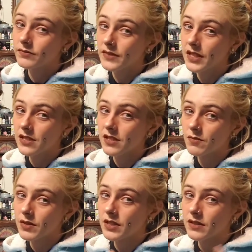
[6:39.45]
in
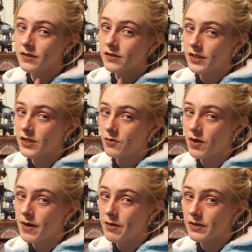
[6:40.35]
summary, that's where
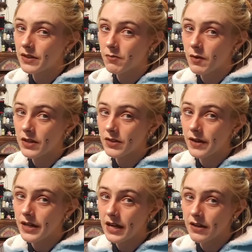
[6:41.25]
I'm at with lip liner
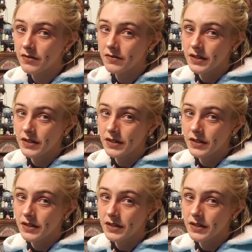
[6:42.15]
right now.